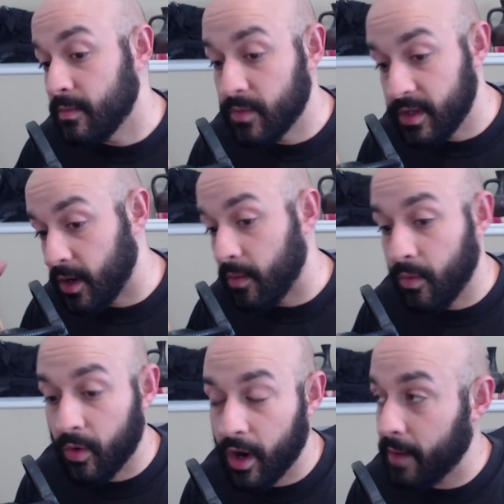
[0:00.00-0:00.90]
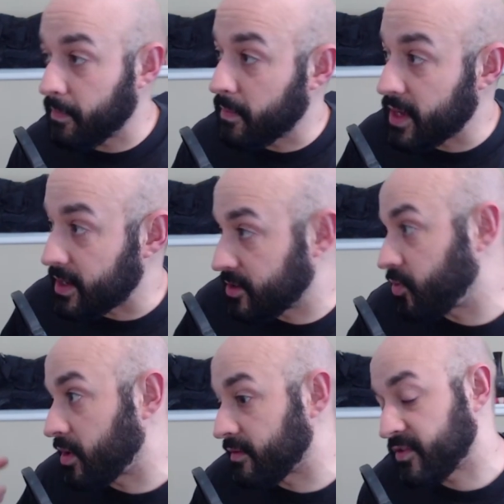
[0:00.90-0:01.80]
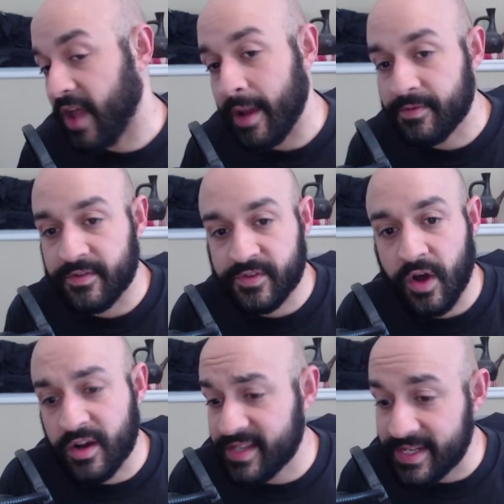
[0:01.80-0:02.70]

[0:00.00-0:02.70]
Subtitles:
you know, more upbeat sort of types of songs,